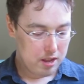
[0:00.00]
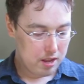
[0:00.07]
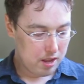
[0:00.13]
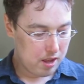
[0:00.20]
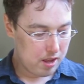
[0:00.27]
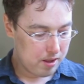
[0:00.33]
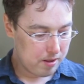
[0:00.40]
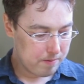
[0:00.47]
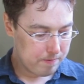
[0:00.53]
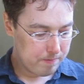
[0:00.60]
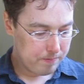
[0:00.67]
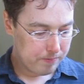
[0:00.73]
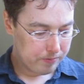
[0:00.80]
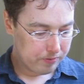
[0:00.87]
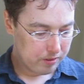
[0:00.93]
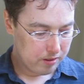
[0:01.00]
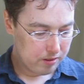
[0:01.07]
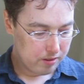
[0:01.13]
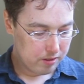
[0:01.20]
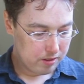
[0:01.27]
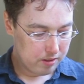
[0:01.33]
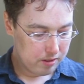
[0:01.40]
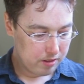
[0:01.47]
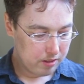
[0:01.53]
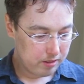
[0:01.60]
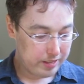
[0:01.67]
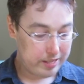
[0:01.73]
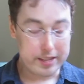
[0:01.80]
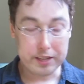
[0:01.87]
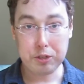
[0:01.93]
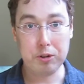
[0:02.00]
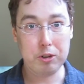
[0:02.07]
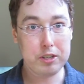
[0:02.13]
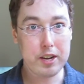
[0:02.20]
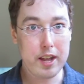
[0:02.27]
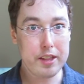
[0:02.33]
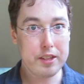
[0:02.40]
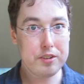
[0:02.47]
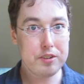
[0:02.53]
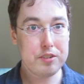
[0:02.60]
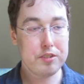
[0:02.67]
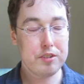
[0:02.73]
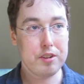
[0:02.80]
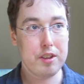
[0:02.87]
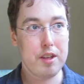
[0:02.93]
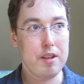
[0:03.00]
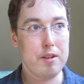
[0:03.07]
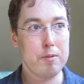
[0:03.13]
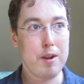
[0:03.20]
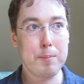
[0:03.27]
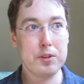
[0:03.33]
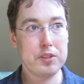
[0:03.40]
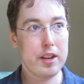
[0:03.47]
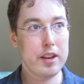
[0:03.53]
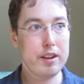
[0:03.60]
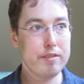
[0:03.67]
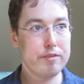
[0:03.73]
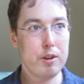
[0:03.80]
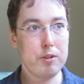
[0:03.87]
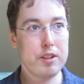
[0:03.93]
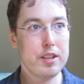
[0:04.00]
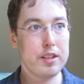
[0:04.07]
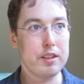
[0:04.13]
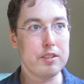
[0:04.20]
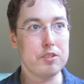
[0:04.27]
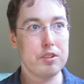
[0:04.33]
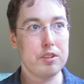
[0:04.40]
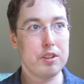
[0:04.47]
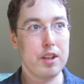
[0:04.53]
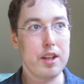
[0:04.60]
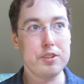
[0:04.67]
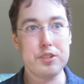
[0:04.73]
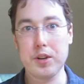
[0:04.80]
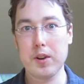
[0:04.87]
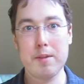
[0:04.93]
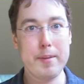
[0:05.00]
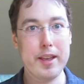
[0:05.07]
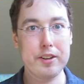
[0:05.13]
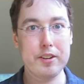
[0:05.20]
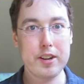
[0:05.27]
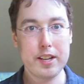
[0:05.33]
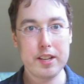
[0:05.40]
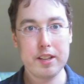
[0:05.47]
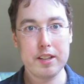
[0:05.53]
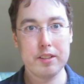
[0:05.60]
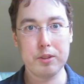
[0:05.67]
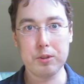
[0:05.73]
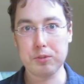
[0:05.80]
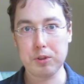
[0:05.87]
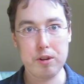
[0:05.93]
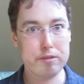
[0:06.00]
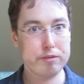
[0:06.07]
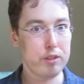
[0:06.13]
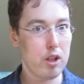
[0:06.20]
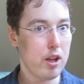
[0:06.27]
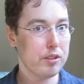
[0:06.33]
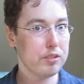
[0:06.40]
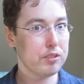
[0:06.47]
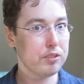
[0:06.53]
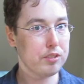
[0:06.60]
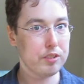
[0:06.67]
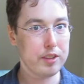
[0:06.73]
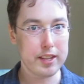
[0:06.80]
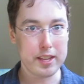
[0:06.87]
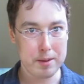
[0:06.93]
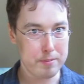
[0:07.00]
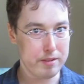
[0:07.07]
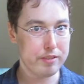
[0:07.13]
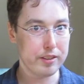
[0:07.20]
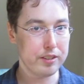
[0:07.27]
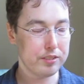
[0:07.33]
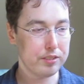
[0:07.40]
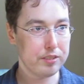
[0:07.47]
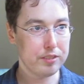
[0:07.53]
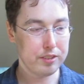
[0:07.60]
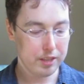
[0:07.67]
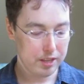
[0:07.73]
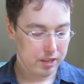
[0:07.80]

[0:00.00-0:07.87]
The Electoral College, representative voting, and gerrymandering, those are all flaws that can be fixed.